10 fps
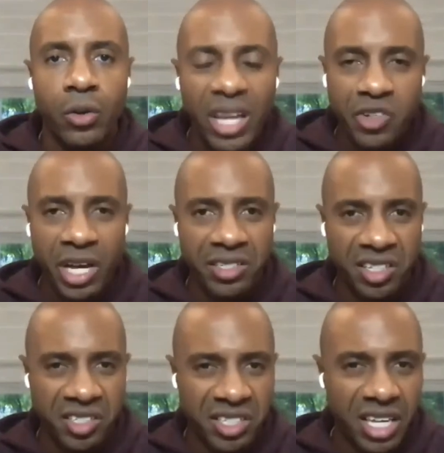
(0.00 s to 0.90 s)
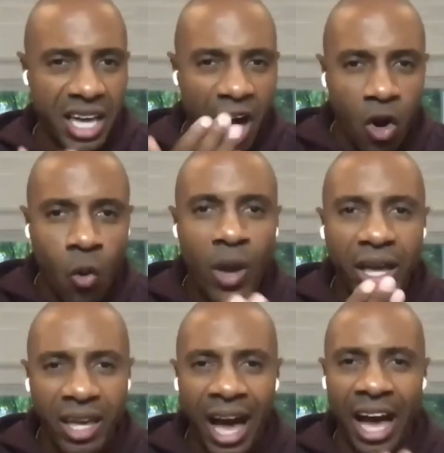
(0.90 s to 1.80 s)
you get a chance to see how
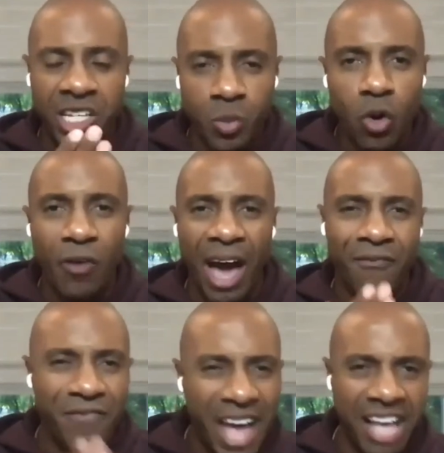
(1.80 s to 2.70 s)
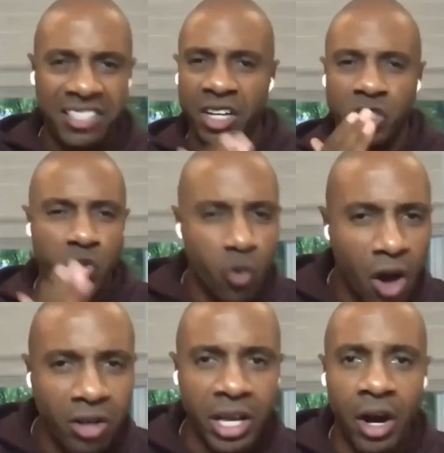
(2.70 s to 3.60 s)
quick guys move, how fast, how
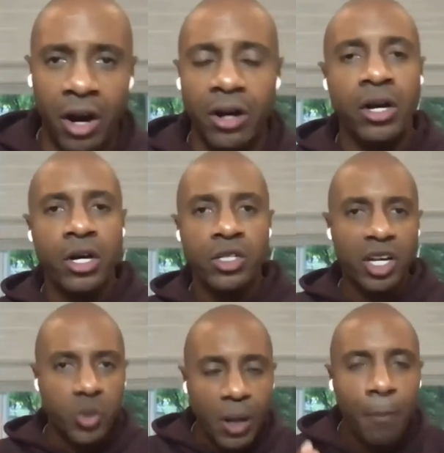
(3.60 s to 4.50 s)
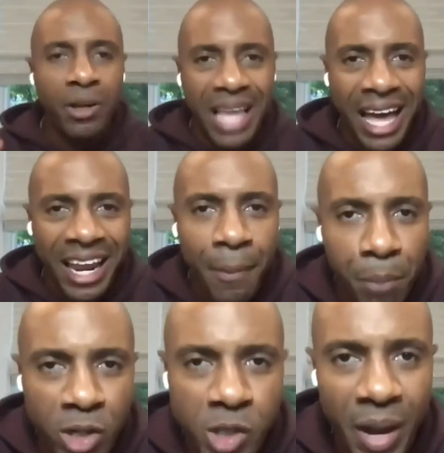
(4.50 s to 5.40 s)
strong they are. So I just want to put that in
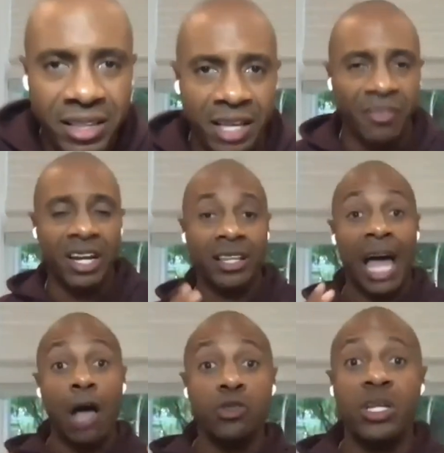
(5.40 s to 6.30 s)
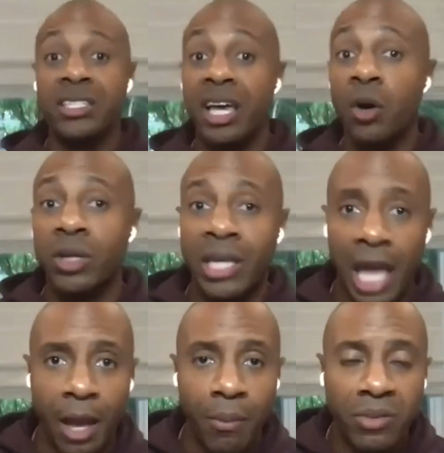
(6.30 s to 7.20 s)
perspective and it allows you to tell the
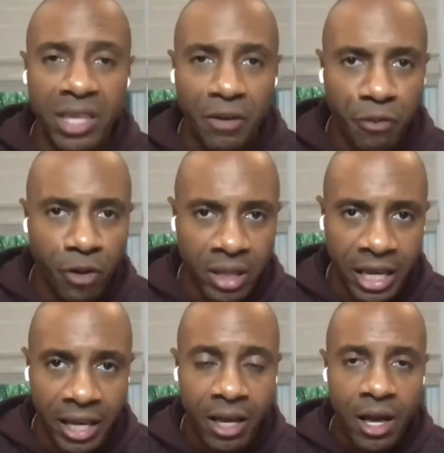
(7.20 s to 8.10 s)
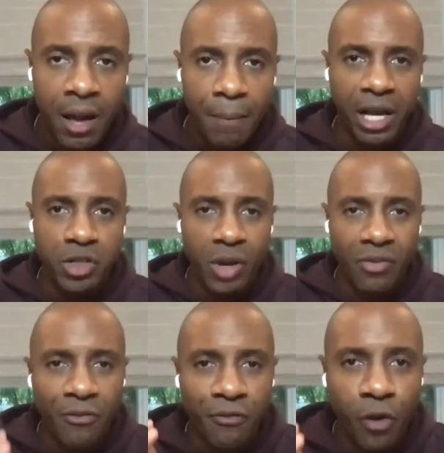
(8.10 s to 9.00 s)
game differently because you have
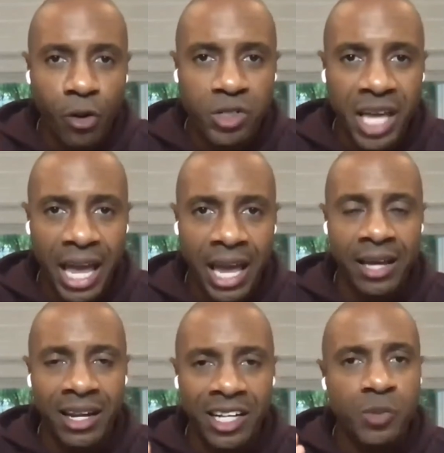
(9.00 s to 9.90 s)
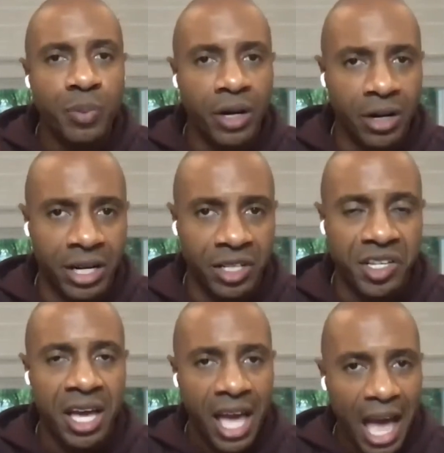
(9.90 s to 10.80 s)
a firsthand
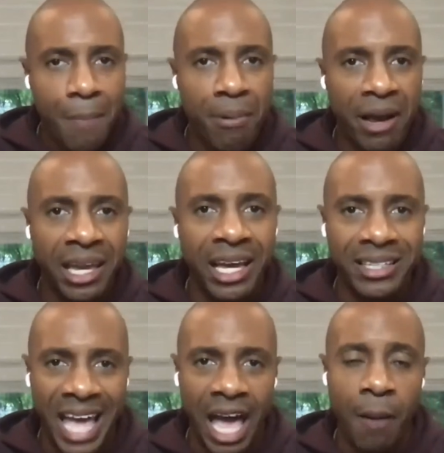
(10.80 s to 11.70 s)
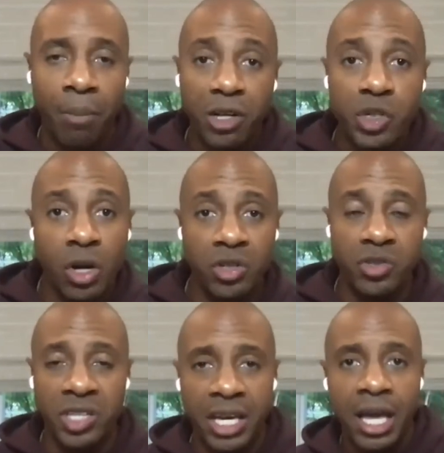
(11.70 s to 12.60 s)
experience at breaking it down. Plus, you also
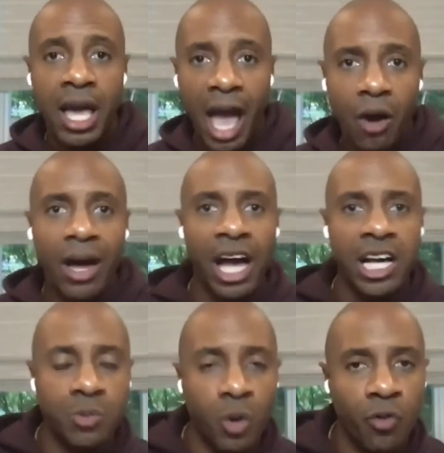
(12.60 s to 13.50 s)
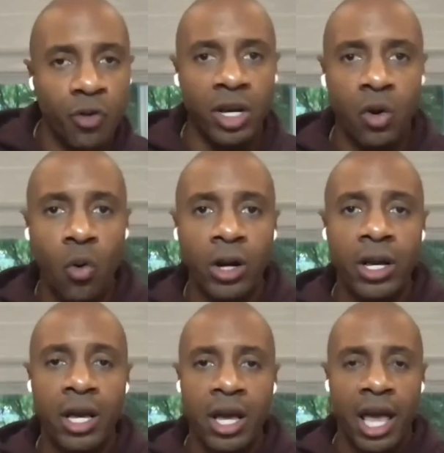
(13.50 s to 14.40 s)
see how guys move on the
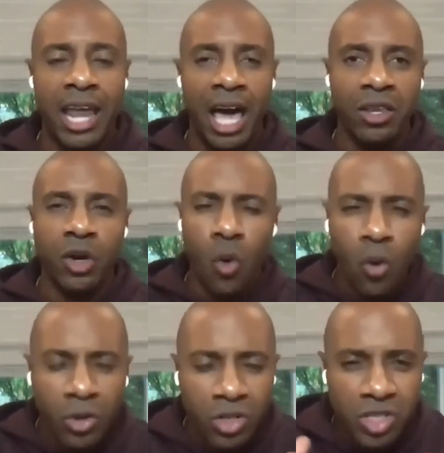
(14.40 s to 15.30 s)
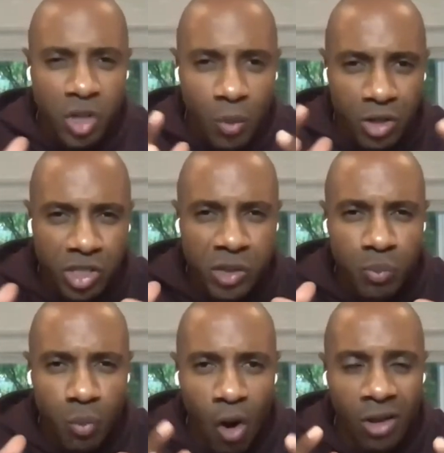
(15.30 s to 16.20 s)
court and how the court looks so much
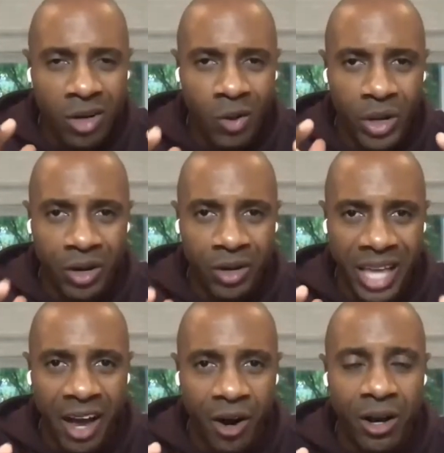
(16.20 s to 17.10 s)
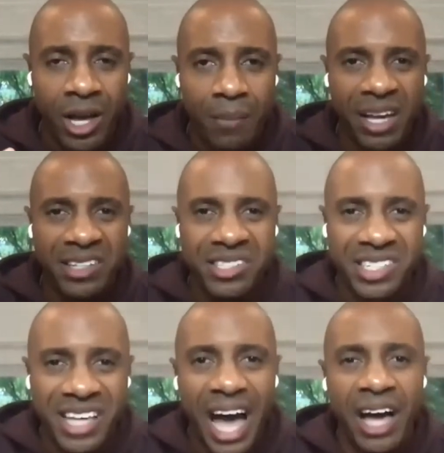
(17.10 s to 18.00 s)
smaller when you're there because
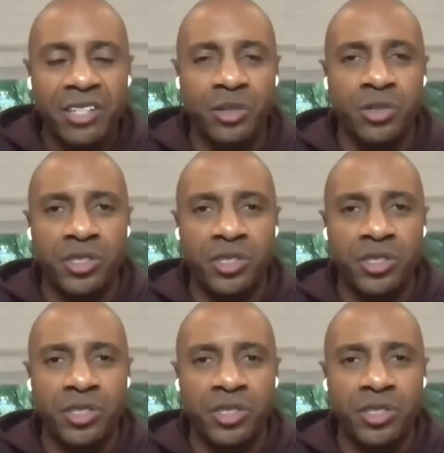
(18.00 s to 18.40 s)
these guys are